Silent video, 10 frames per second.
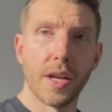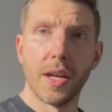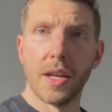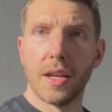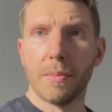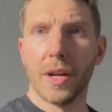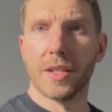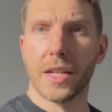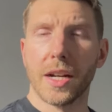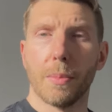It might
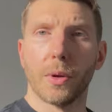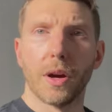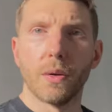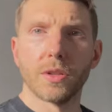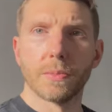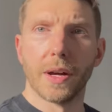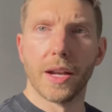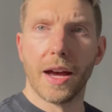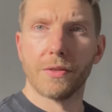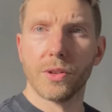take a couple coats,
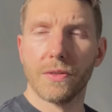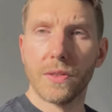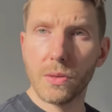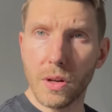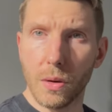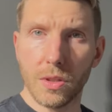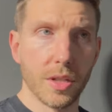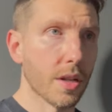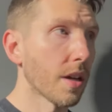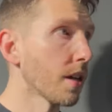but after a few
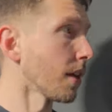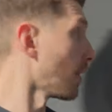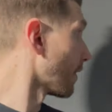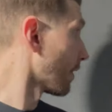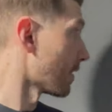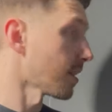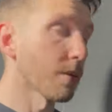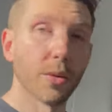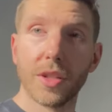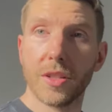coats, the
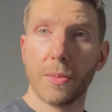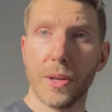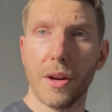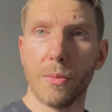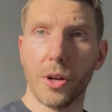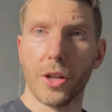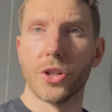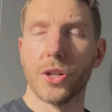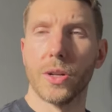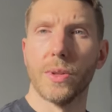seams will disappear, and we're going to
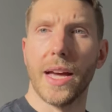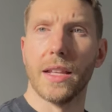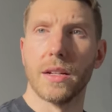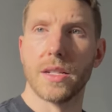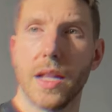show you what that looks